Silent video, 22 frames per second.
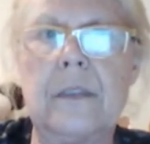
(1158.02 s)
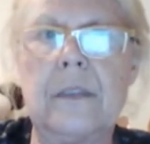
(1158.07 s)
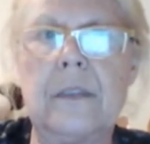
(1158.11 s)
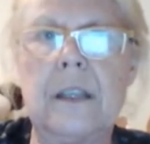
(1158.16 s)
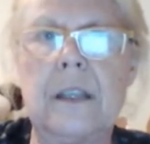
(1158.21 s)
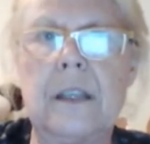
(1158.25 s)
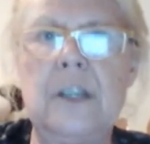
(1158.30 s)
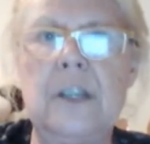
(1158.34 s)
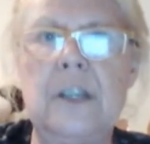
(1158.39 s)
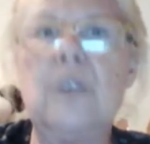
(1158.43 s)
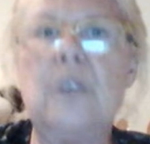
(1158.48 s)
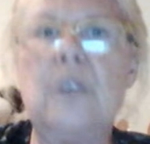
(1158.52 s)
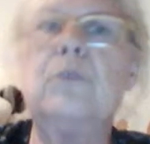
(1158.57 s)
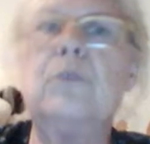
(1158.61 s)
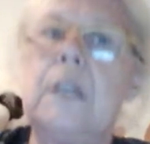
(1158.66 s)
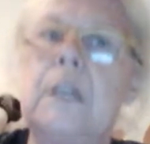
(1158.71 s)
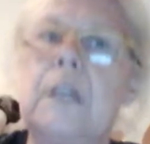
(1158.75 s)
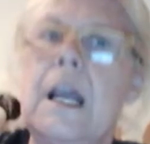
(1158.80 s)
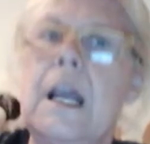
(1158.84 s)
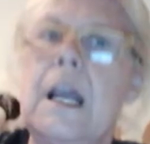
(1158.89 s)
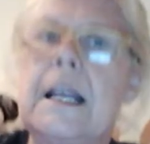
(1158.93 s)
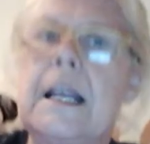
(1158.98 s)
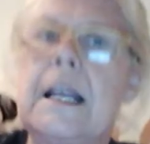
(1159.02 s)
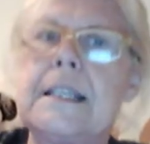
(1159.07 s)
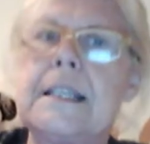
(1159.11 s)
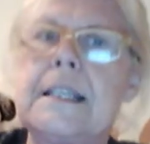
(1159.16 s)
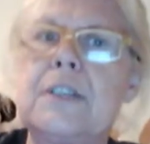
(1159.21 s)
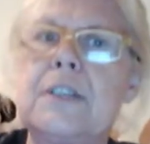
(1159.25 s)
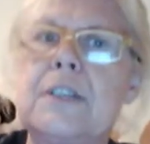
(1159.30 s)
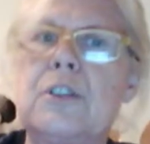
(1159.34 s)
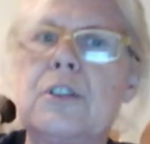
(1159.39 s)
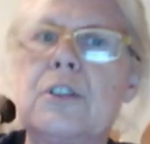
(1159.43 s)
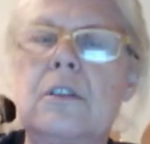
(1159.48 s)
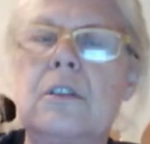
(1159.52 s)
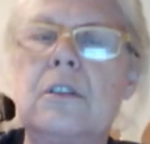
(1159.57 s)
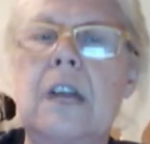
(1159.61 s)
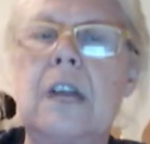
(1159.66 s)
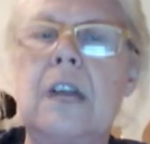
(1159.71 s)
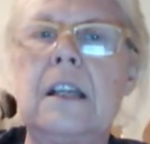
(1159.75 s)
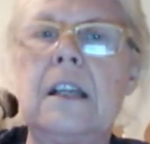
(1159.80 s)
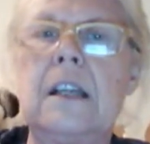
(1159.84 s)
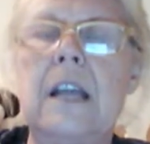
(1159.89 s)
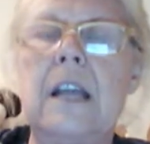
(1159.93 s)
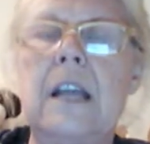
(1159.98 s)
You don't realize that you're
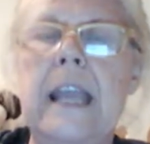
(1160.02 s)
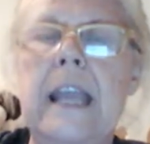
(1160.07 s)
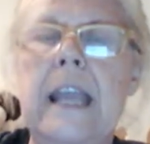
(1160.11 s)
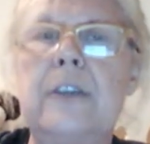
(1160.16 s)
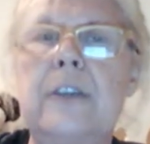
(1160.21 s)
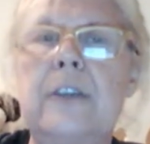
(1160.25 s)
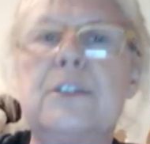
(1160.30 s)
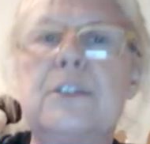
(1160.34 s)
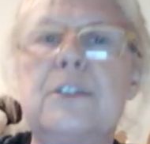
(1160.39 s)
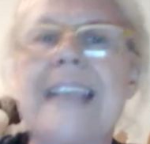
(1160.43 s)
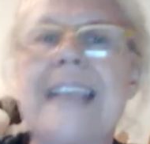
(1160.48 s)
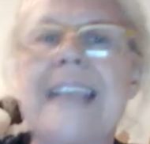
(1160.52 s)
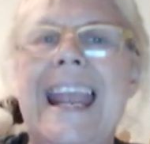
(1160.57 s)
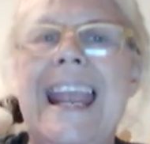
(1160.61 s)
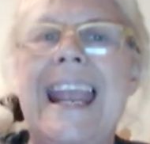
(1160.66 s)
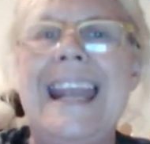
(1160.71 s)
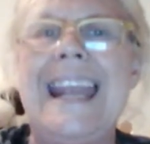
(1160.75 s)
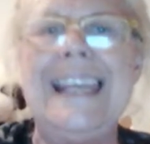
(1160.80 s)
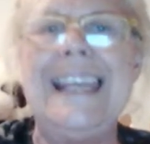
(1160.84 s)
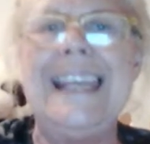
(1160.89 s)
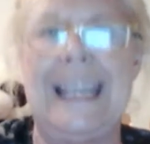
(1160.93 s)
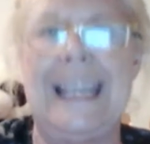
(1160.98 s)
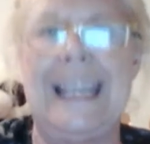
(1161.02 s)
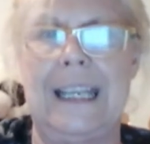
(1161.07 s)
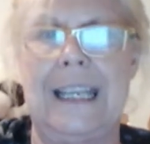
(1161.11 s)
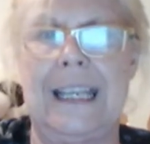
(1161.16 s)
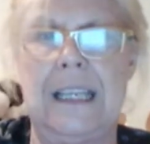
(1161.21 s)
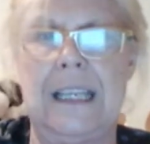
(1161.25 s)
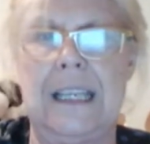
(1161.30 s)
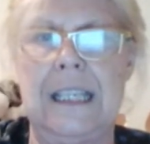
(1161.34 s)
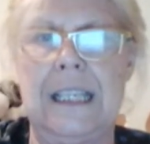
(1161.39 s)
entertaining